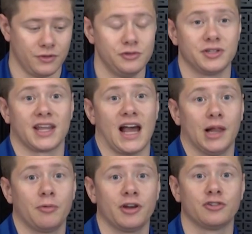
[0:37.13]
Use a
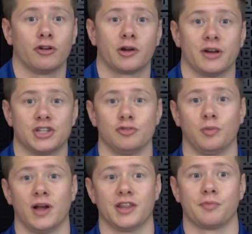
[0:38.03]
calibrated torque wrench to
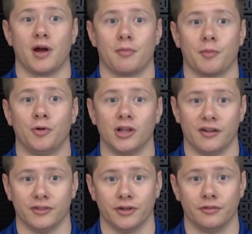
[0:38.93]
apply the proper
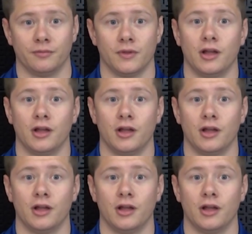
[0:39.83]
pull-off load.